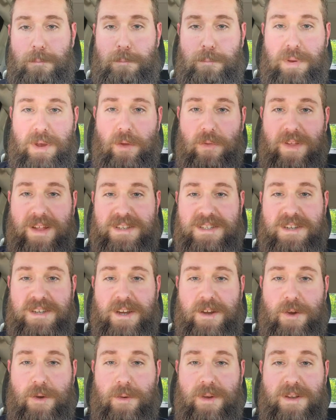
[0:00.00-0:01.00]
peel that
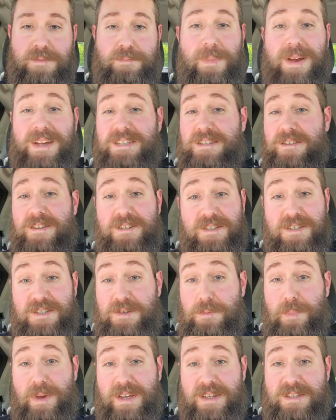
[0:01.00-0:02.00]
sticker. It's just
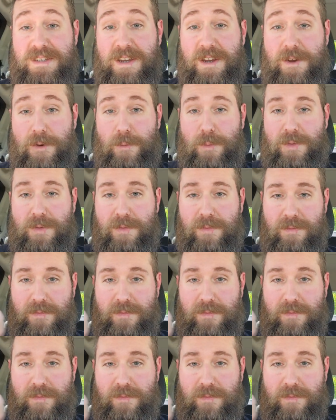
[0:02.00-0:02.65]
a big sticker with